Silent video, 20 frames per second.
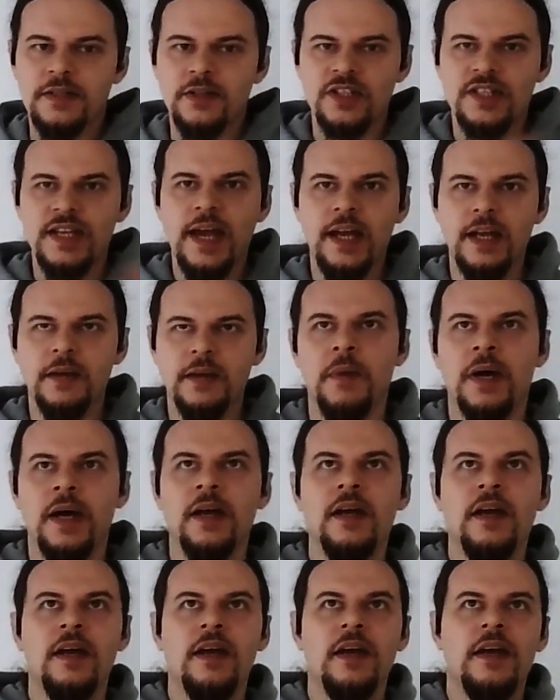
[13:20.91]
There's
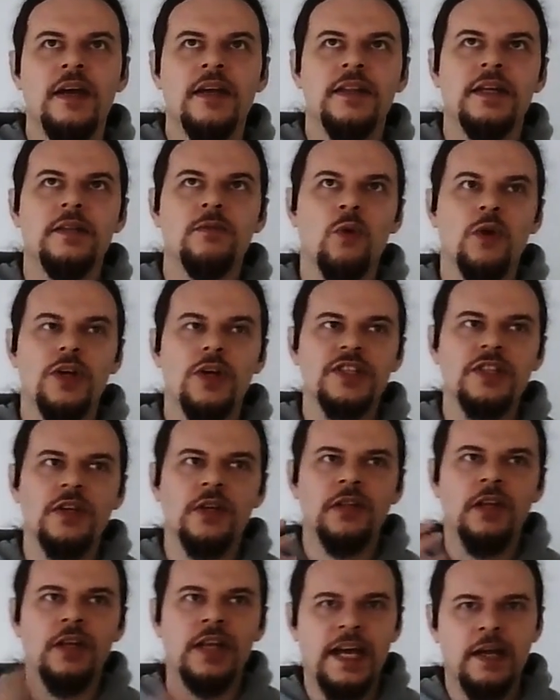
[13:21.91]
ECMA that works
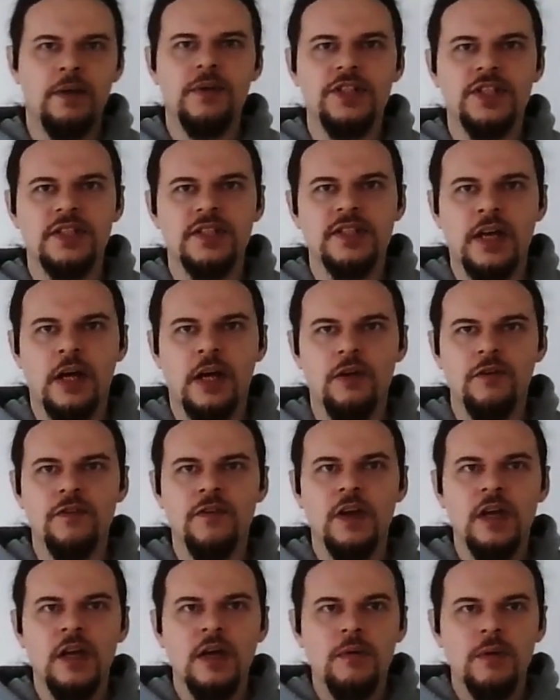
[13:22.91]
on the language
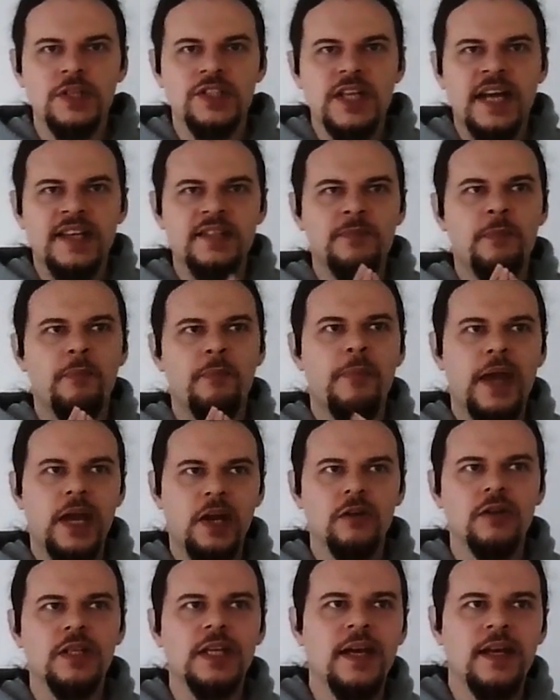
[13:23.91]
itself, which has
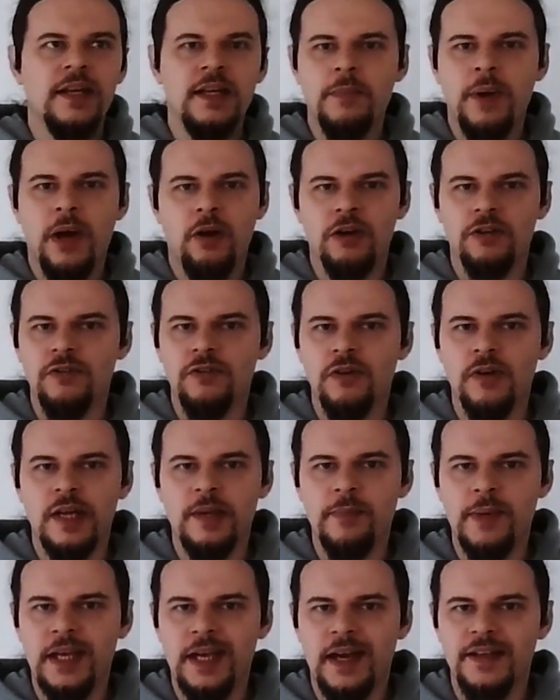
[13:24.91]
barely any powerful
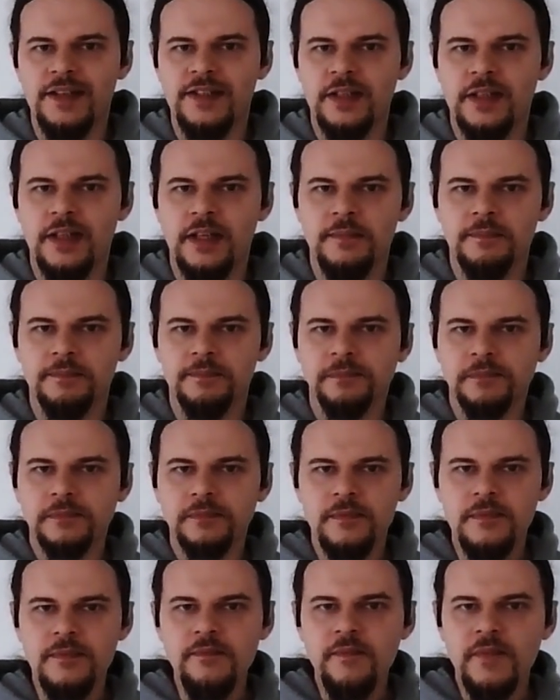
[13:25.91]
APIs in it.
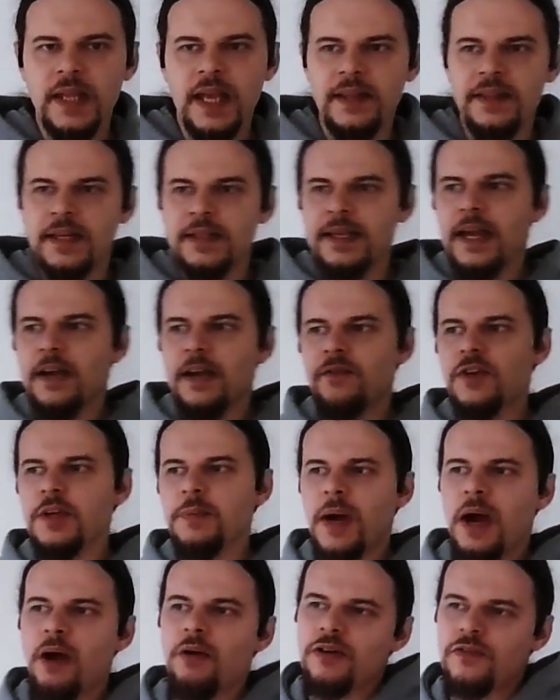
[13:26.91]
And then every
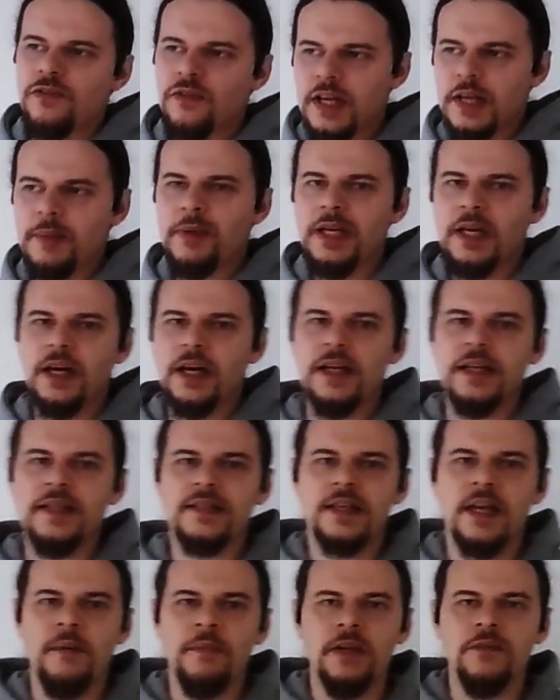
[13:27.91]
powerful API is
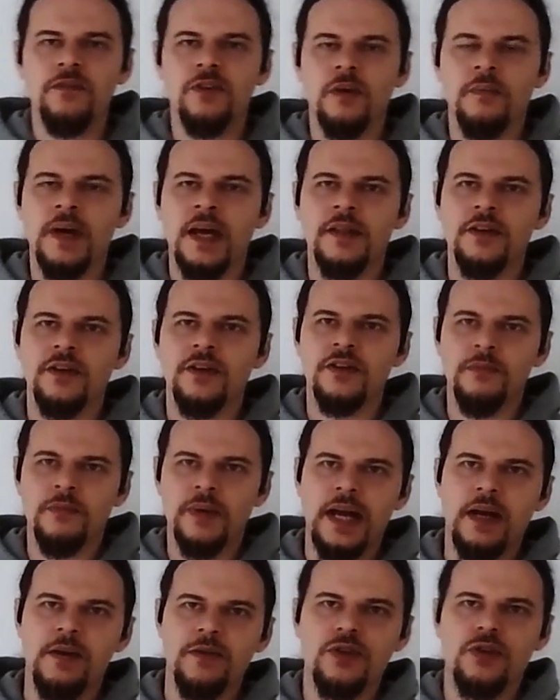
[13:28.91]
coming from either the
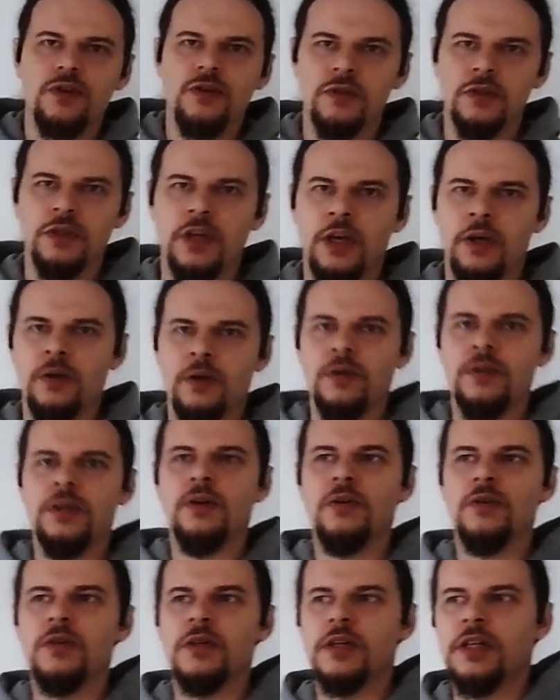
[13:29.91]
browser or Node
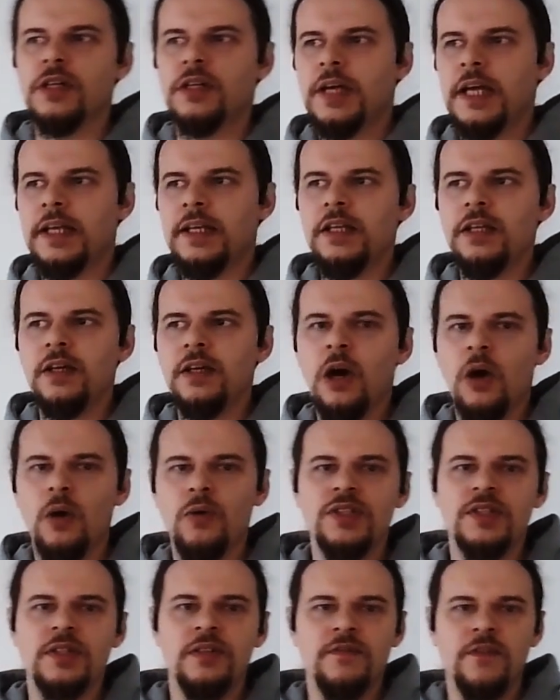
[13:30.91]
or any
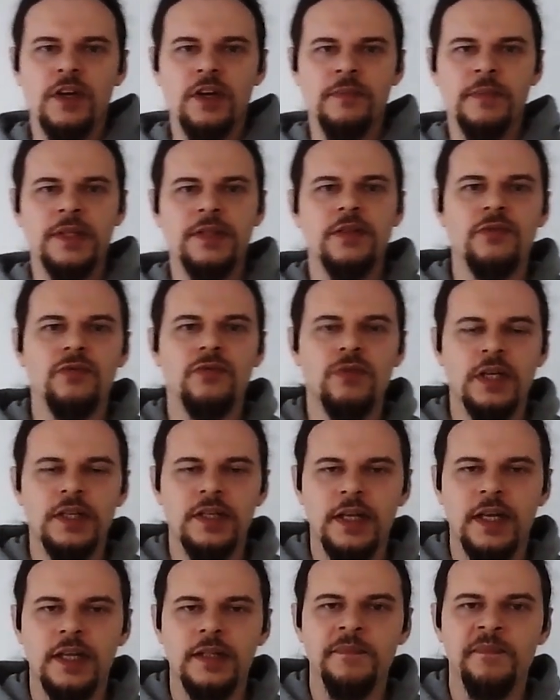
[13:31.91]
host environment you're
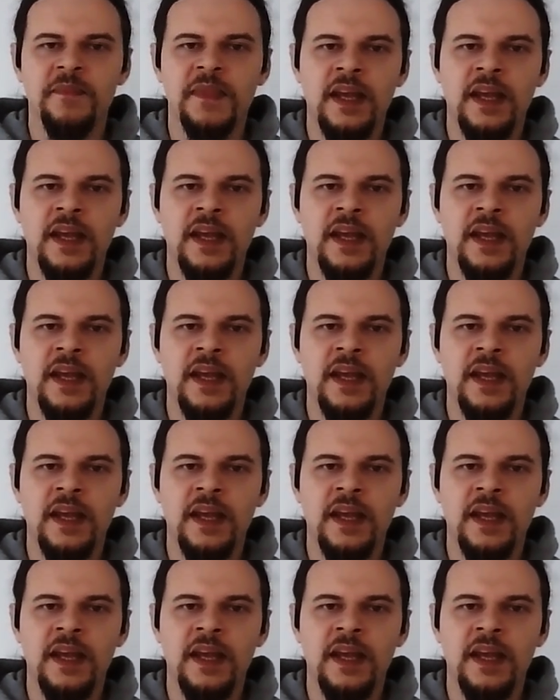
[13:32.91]
running in.